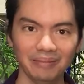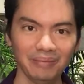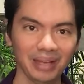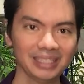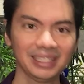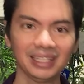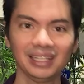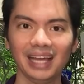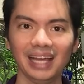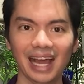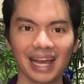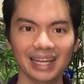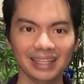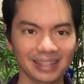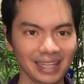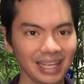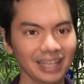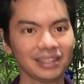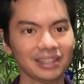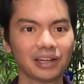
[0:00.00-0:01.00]
Basically, I
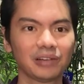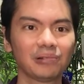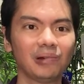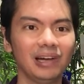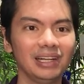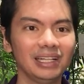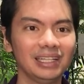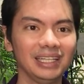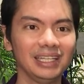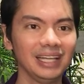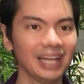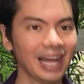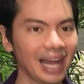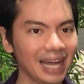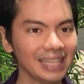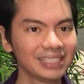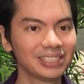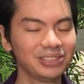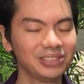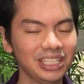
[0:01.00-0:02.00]
think their quality
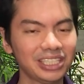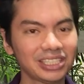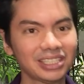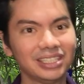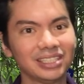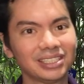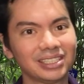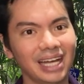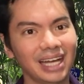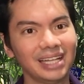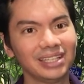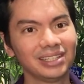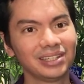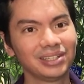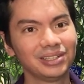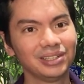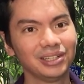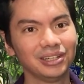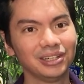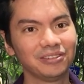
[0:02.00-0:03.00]
has reached the
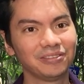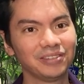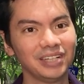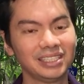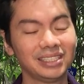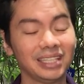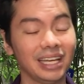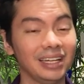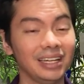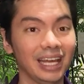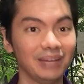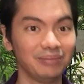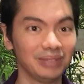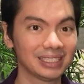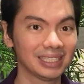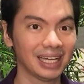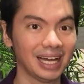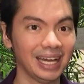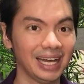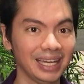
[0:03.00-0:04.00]
standard of, let's say, an
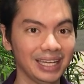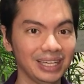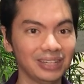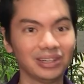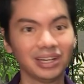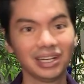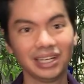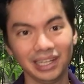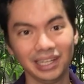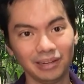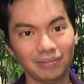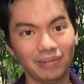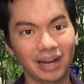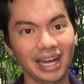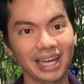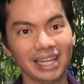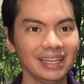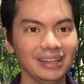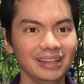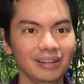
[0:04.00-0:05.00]
MSI or
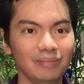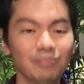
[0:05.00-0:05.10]
Gigabyte.